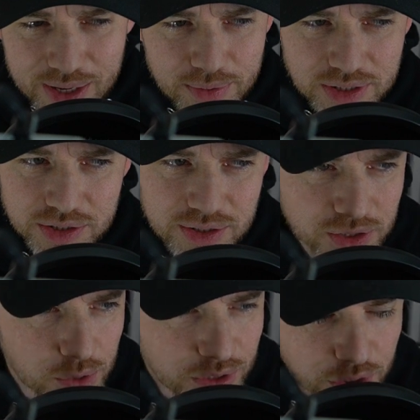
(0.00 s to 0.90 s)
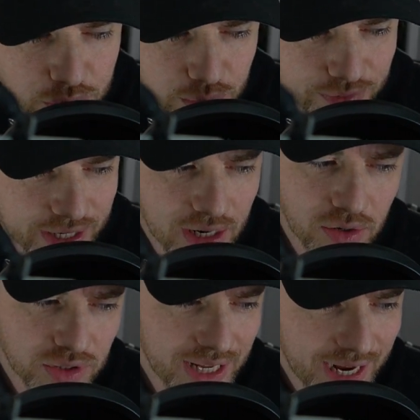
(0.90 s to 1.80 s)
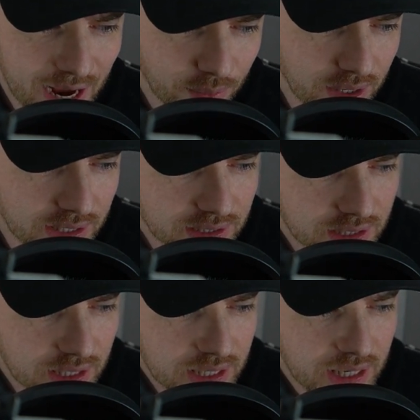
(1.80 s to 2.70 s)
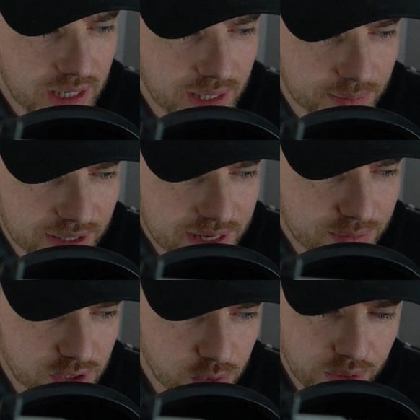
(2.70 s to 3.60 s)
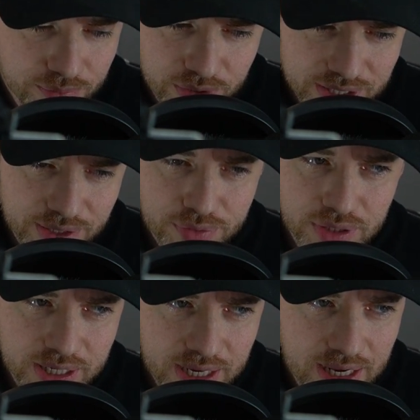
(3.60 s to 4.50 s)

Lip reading: he was doing YouTube videos like I was, but he was doing them very differently.